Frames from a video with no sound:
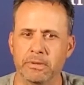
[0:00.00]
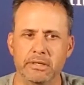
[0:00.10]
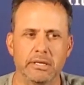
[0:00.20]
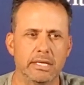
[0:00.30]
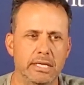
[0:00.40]

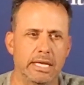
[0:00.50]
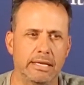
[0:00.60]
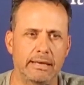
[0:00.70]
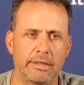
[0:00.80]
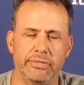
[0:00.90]
But
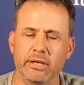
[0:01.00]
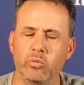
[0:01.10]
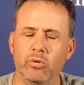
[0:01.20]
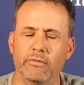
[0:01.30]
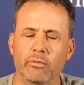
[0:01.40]
I
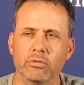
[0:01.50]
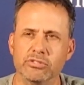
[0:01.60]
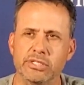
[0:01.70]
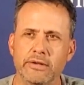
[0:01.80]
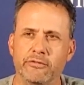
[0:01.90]
think we'll
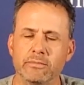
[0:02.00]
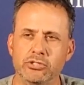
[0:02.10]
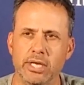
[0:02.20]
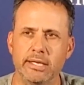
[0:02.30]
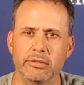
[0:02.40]
see from
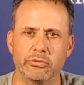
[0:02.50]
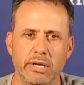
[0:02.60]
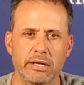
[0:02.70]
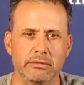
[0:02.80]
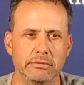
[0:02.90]
Jaden
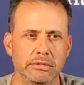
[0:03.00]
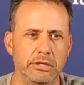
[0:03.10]
throughout,